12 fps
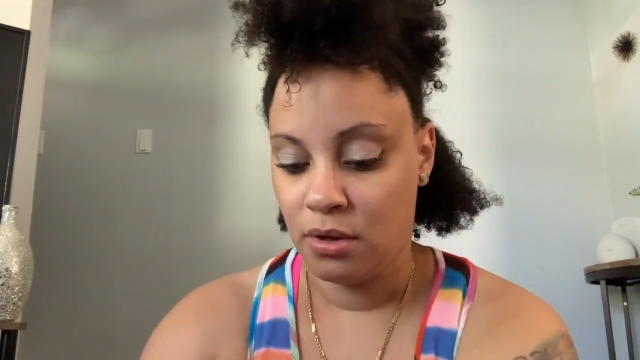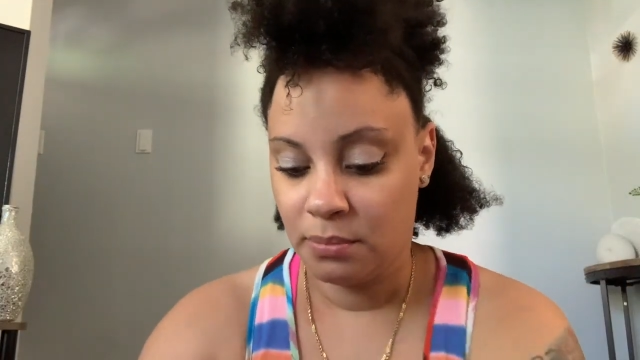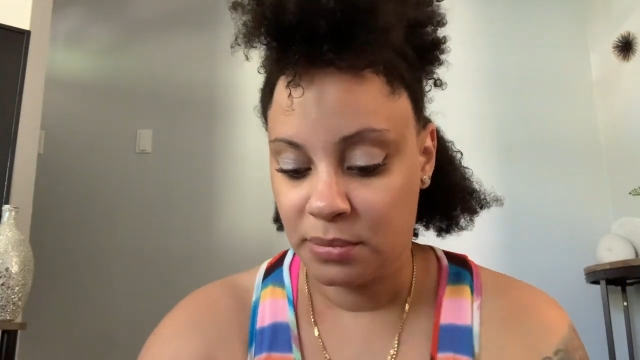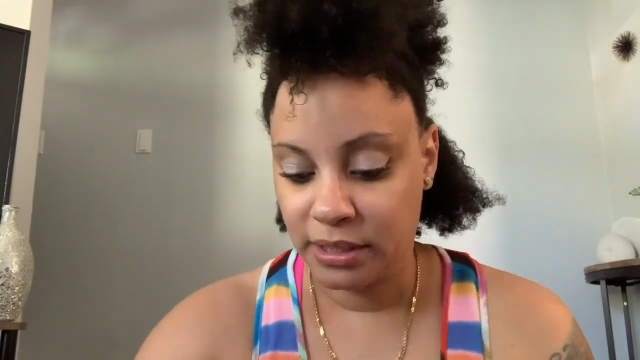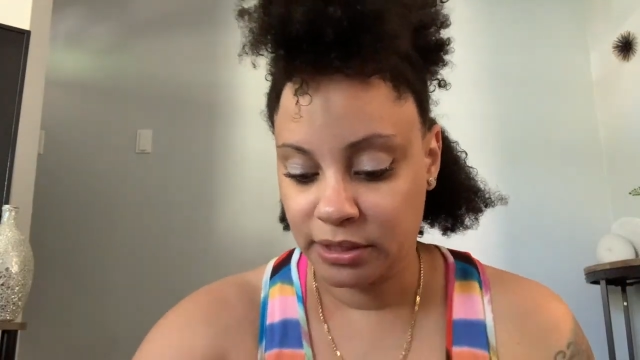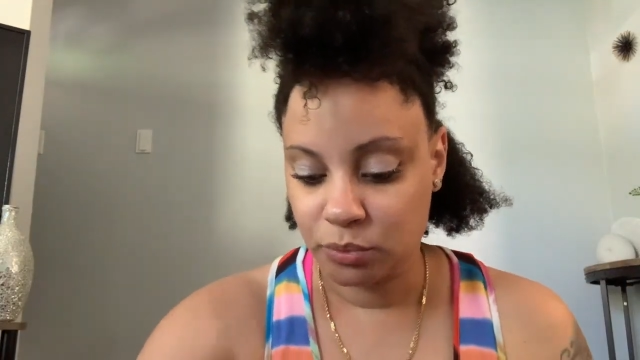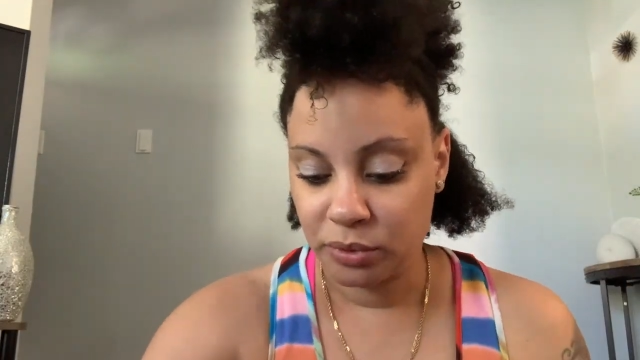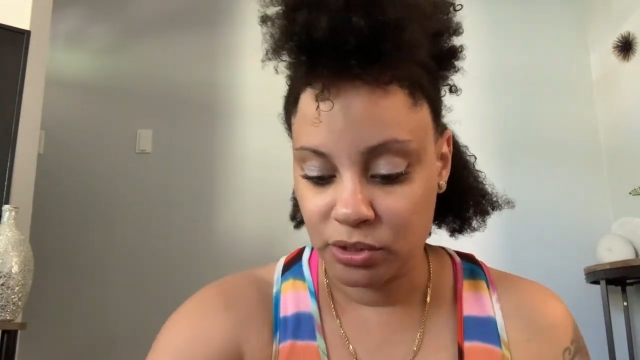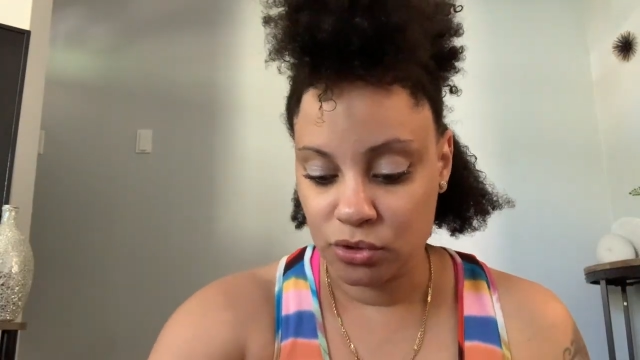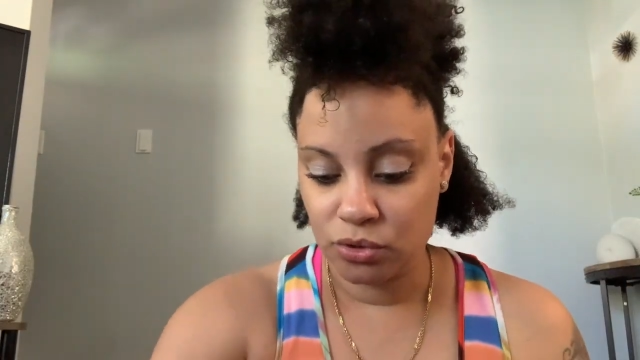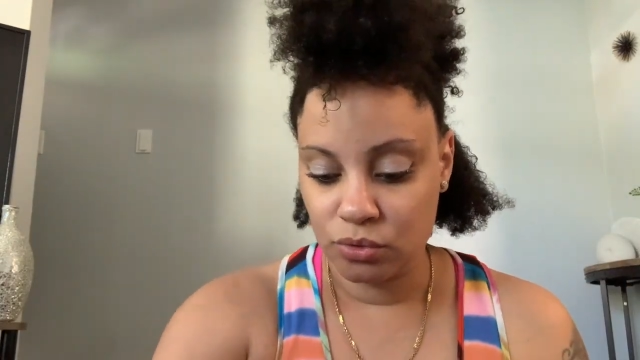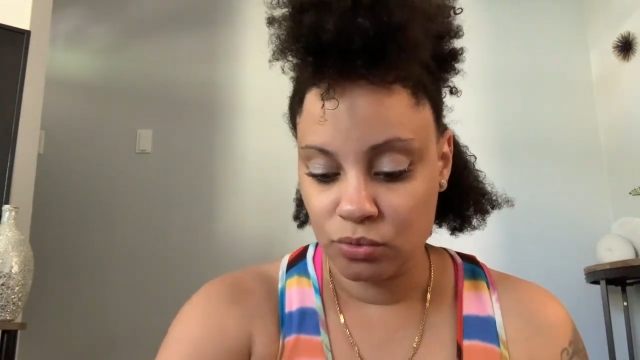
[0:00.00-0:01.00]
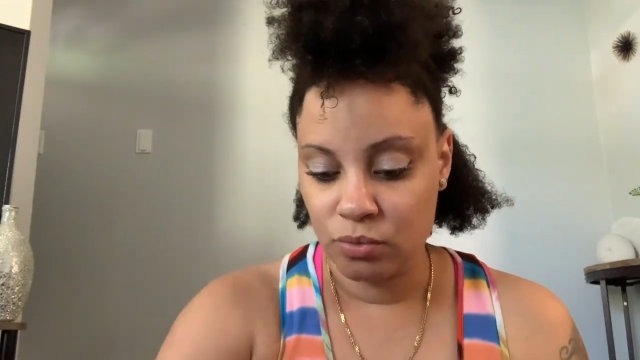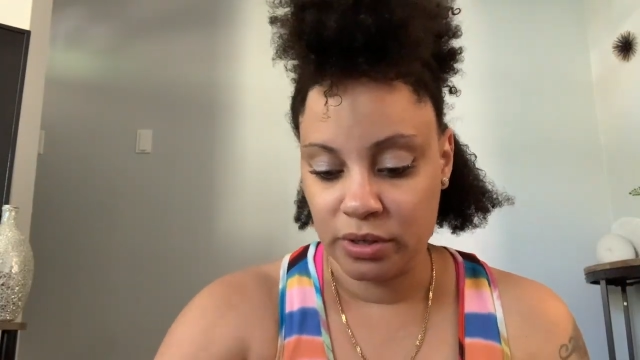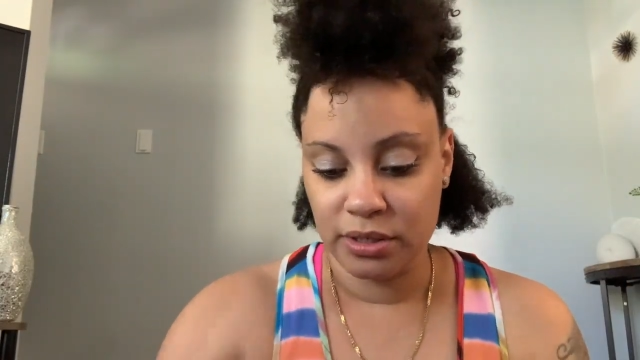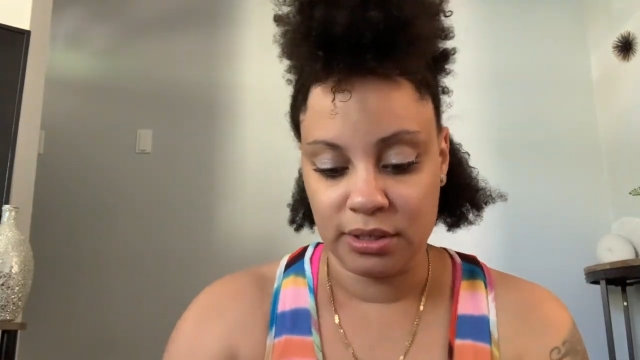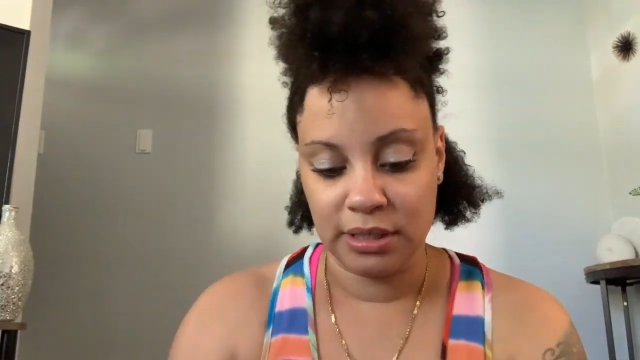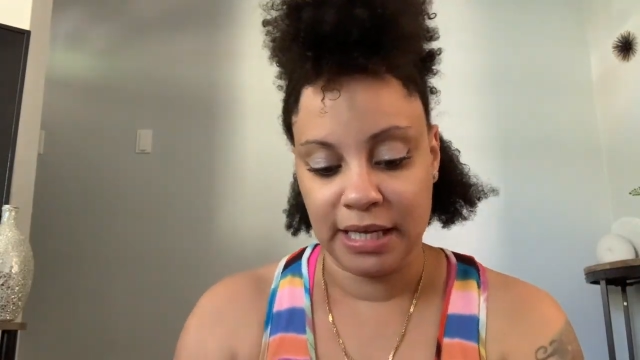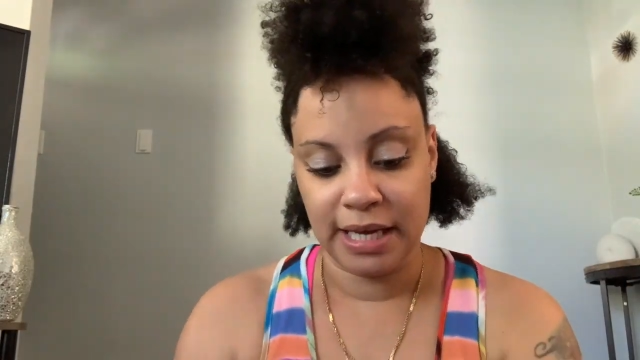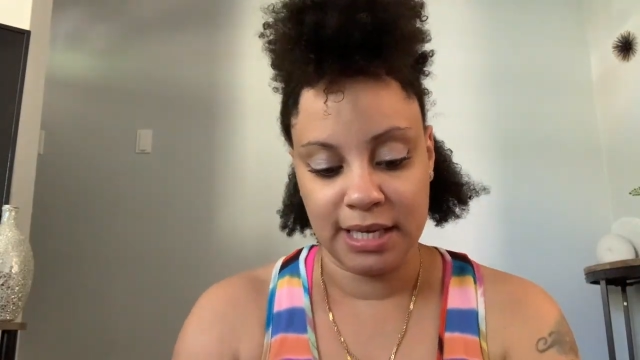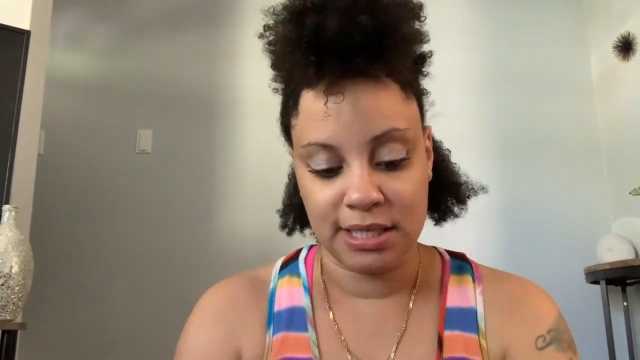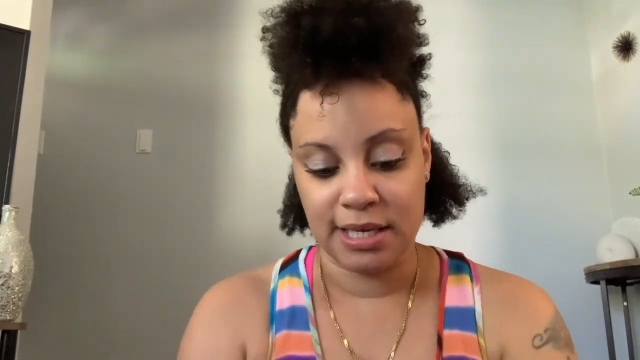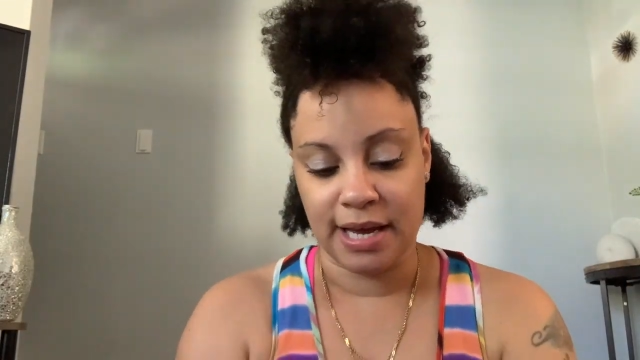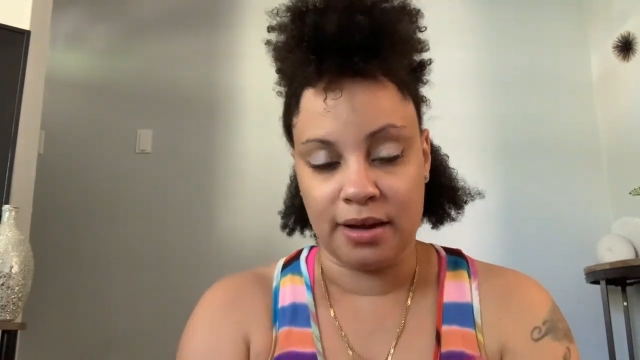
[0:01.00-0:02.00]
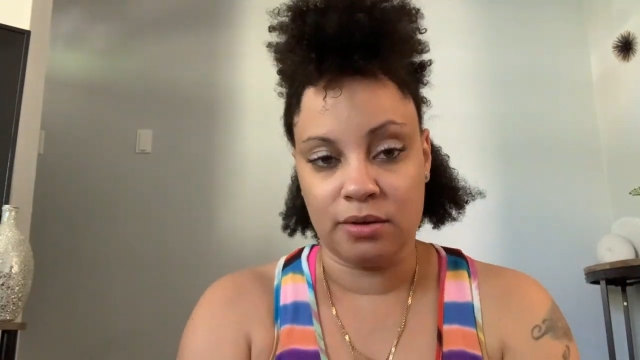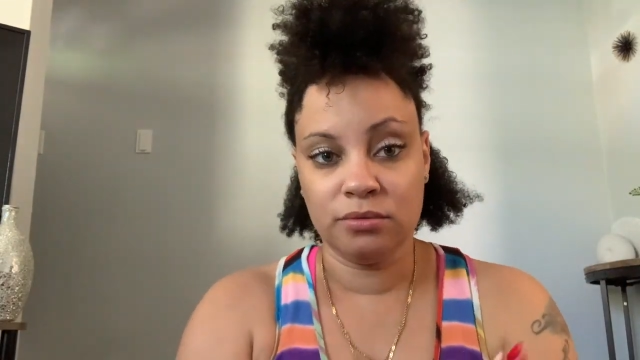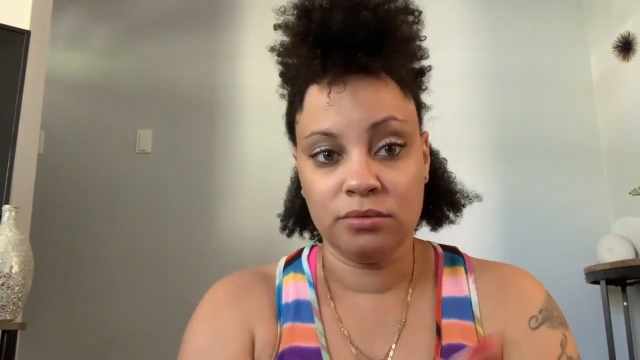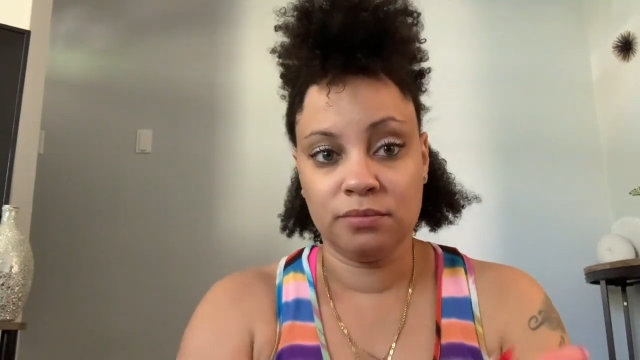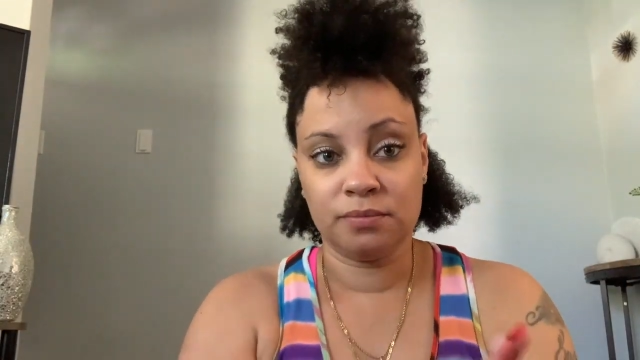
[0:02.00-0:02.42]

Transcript: because we do want to lay it down.